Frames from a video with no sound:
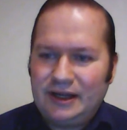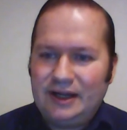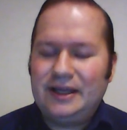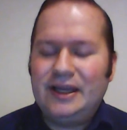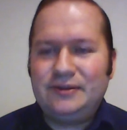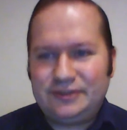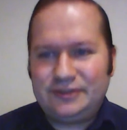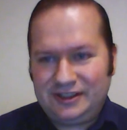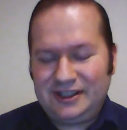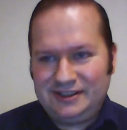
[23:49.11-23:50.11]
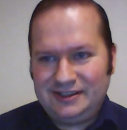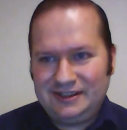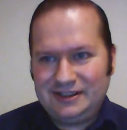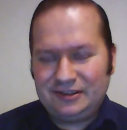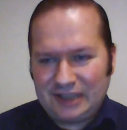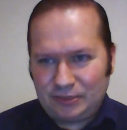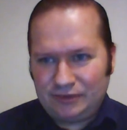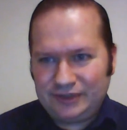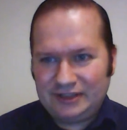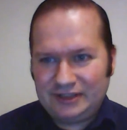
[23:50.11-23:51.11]
I have seen some
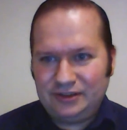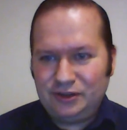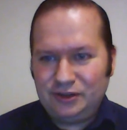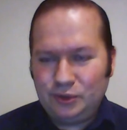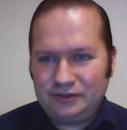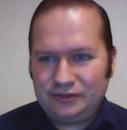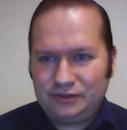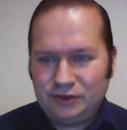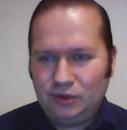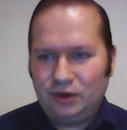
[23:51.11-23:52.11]
of that in the US too,